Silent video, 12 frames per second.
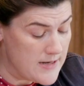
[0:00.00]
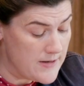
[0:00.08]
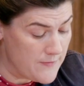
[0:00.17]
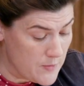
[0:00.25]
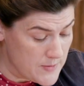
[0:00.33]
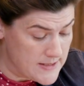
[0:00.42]
and
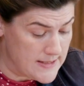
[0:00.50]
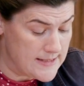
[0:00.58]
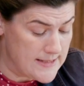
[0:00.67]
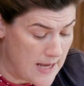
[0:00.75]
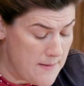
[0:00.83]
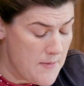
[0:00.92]
if it was the
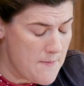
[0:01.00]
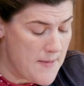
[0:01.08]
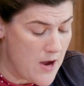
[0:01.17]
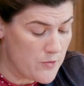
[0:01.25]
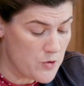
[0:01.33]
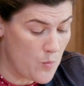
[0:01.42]
same
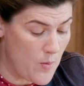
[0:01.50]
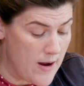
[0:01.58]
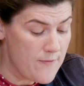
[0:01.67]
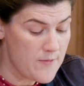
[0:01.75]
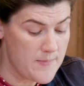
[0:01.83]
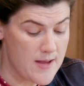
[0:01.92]
amount
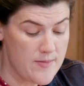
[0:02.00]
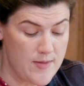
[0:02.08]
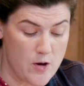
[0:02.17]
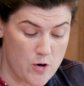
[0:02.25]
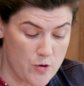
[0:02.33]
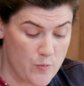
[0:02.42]
away from it,
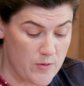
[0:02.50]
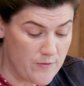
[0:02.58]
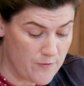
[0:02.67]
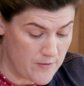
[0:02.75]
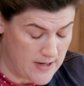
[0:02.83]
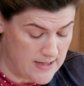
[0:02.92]
the earth would
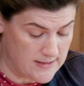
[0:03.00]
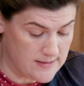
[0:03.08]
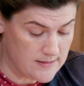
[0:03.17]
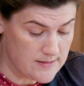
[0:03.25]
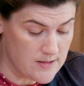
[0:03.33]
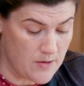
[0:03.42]

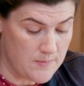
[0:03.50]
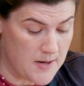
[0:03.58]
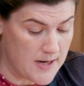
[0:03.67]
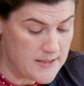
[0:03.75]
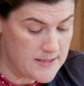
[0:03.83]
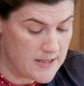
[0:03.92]
freeze. Psalm
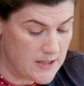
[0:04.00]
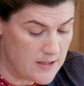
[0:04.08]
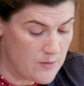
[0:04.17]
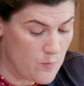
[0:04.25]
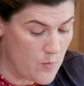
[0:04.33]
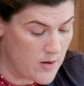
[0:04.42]

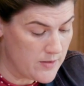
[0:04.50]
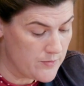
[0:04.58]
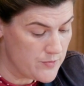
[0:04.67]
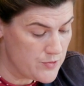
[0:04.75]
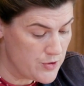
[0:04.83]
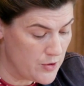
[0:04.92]
19, 1
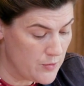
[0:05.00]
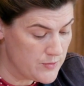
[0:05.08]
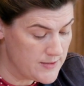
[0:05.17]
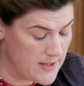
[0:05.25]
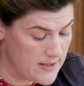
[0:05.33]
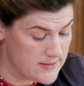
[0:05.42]
through 2
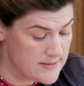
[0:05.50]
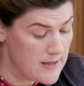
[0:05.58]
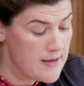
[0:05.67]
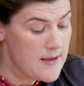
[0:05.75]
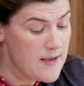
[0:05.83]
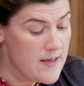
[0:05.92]
says,
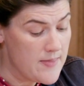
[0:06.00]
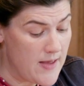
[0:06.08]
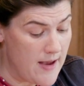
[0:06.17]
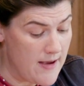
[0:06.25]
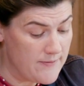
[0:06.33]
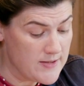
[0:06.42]

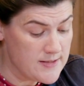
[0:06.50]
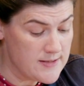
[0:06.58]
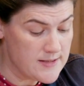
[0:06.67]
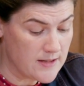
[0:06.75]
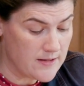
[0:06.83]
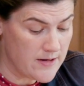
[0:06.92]
"The
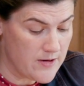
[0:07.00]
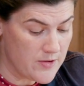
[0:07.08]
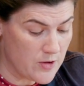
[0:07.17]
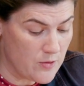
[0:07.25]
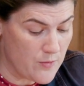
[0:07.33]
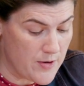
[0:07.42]
heavens declare
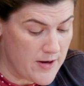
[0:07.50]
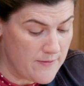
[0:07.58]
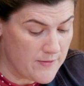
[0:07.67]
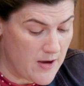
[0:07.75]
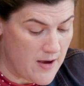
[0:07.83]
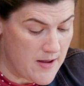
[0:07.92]
the glory
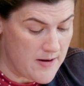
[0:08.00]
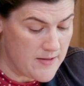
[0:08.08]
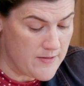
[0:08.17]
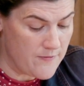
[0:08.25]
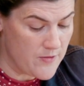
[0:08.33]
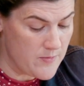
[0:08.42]
of God,
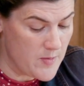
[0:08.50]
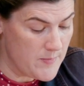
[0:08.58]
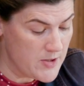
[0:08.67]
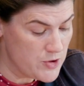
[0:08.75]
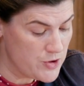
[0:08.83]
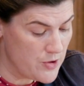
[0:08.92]
and the
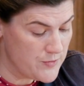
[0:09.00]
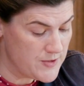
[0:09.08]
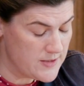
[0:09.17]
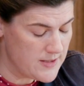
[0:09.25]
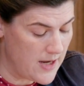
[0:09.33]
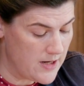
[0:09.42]
firmament
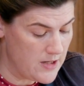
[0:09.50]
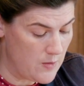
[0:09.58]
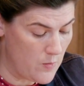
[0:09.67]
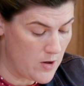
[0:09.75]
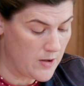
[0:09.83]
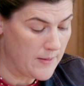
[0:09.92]
shows his
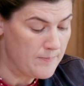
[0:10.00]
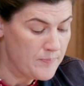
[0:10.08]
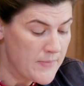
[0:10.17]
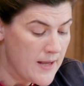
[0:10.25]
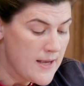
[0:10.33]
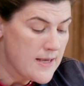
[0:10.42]
handiwork.
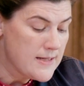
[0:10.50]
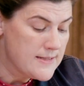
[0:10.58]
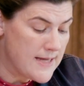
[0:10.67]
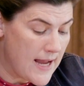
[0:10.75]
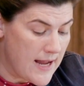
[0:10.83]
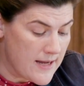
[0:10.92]

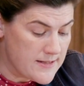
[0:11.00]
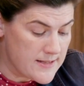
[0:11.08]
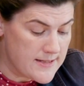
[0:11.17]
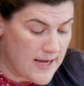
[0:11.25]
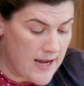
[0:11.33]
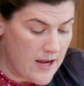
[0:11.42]
Day
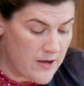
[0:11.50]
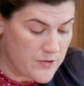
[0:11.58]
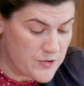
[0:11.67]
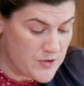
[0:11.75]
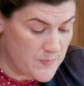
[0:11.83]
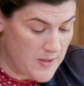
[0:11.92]
unto day
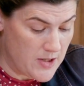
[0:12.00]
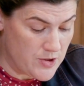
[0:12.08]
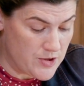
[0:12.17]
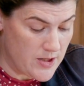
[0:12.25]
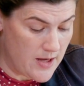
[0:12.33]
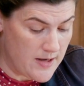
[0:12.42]
utters
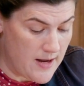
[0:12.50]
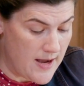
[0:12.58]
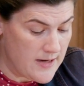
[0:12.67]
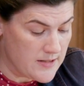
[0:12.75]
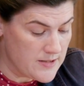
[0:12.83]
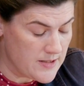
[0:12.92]
speech, and
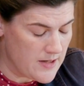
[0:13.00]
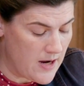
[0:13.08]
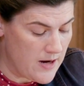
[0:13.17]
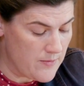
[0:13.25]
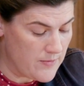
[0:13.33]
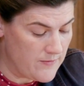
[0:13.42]
night unto
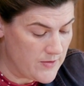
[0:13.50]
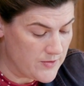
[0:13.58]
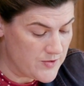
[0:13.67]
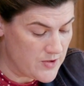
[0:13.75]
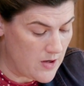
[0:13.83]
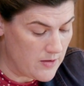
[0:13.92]
night reveals